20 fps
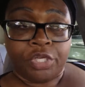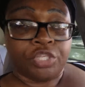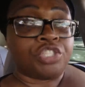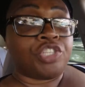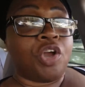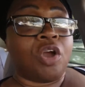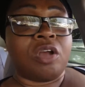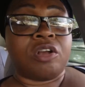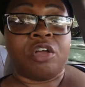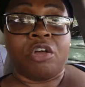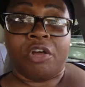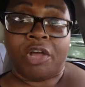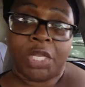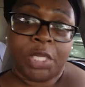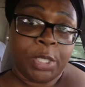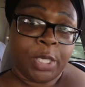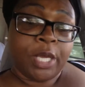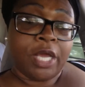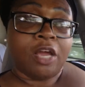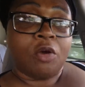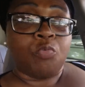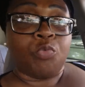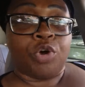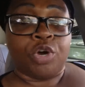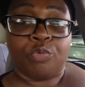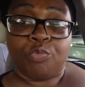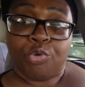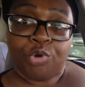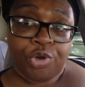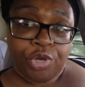Start calling
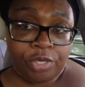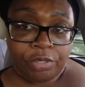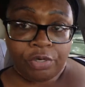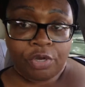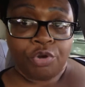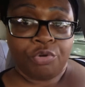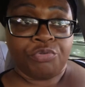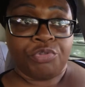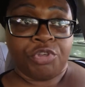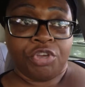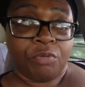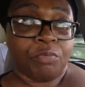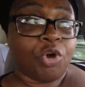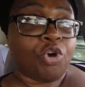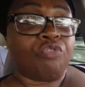911 on them